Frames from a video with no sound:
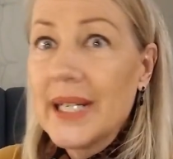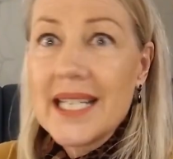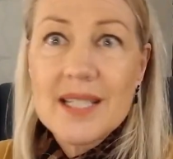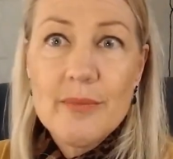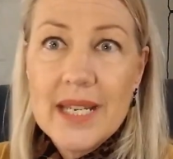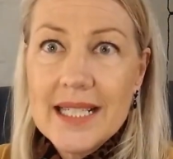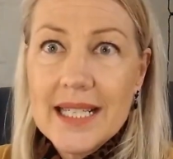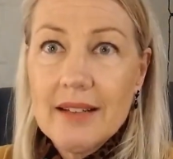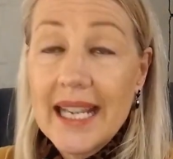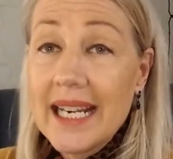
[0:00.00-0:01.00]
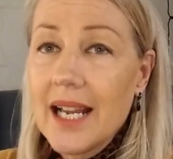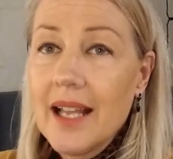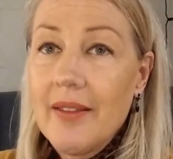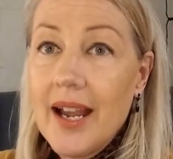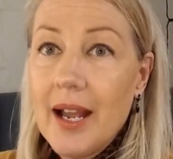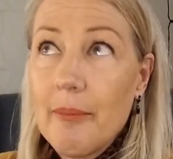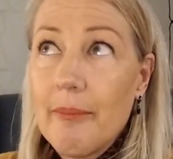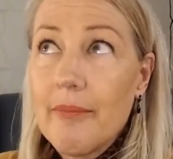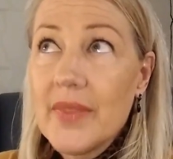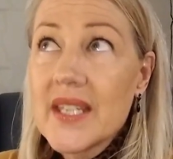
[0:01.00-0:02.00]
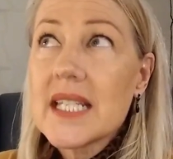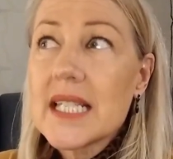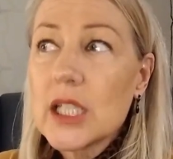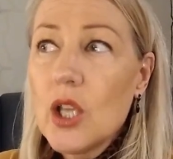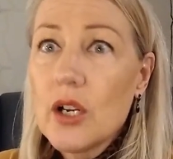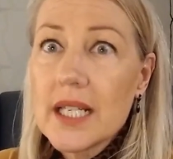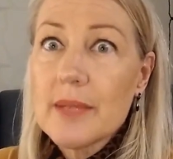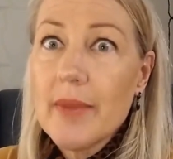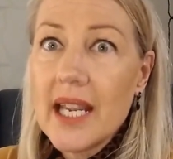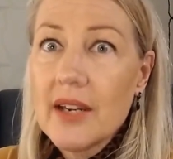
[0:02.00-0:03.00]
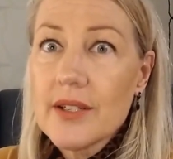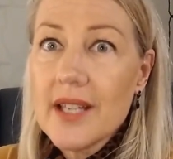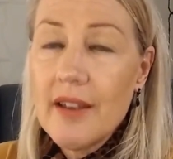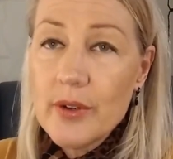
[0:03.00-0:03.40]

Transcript: But it's amazing, and this is the longest my hair has